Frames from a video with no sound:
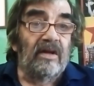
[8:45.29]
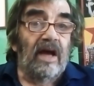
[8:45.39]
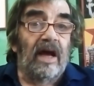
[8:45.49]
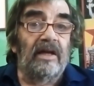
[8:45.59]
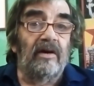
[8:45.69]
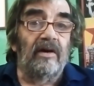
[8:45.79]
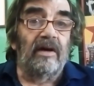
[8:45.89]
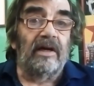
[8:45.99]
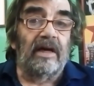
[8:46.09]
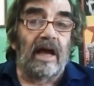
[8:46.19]
and he
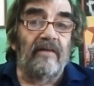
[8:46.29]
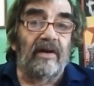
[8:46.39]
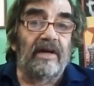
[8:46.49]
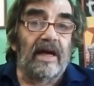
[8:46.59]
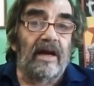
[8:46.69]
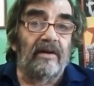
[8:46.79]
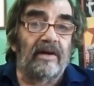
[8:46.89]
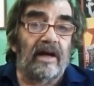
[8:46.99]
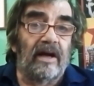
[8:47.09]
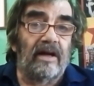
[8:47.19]
gave a yellow
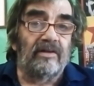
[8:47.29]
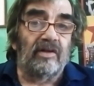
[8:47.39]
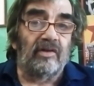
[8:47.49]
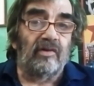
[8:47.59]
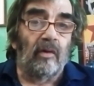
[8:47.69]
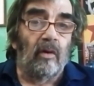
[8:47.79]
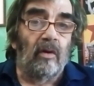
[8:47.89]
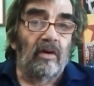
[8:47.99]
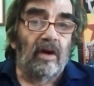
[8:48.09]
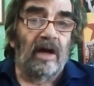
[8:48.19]
card to Shaw
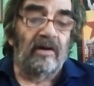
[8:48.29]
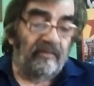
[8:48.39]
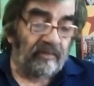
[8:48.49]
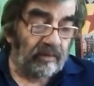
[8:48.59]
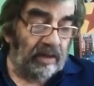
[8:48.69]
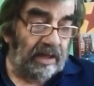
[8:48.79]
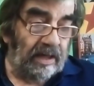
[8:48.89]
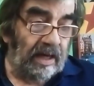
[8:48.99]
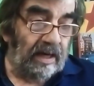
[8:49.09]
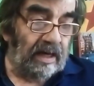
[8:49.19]
and a free
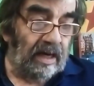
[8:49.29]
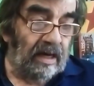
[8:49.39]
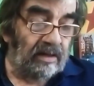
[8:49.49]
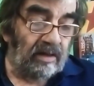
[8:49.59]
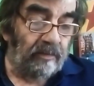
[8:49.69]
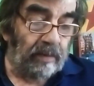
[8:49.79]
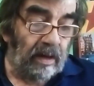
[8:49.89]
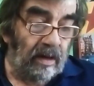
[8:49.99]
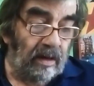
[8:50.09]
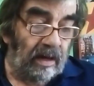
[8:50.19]
kick uh, to
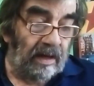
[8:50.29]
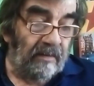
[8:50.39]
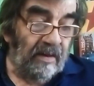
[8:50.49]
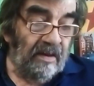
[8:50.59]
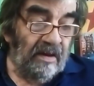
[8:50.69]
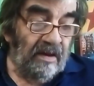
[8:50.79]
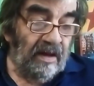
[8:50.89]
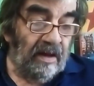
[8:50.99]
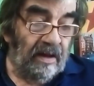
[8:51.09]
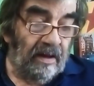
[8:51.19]
Burnley.
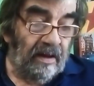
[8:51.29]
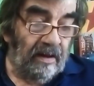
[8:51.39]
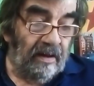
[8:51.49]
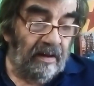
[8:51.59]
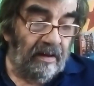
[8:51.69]
Uh,